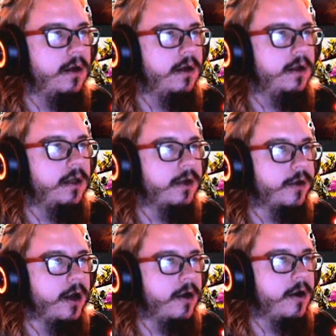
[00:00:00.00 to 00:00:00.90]
There
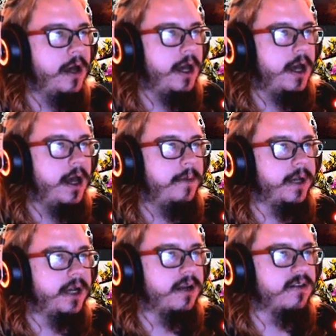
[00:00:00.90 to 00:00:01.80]
we go.
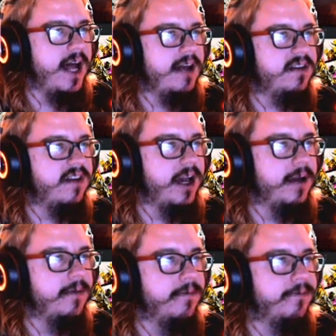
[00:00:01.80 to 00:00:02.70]
Because last
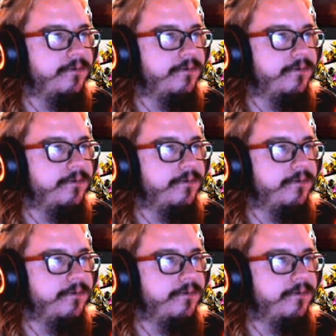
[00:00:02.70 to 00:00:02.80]
time,